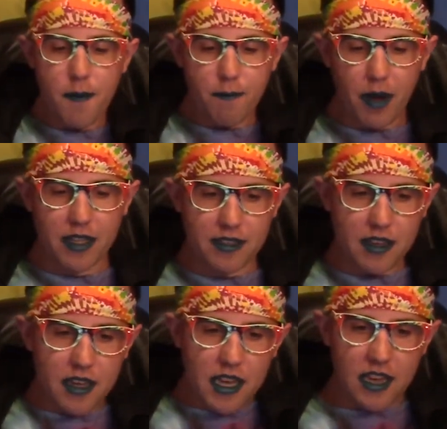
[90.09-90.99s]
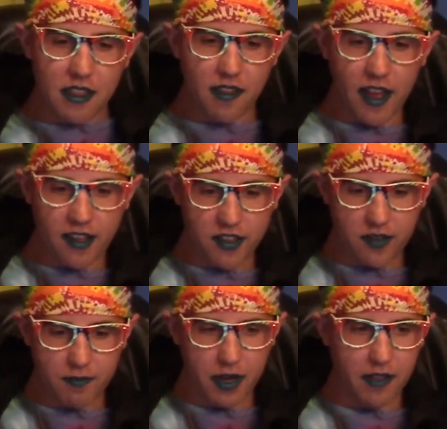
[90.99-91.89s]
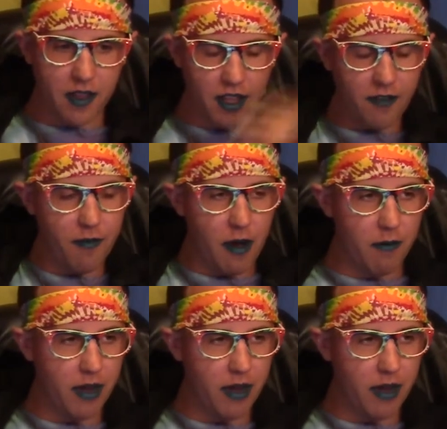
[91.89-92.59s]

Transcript: But enough about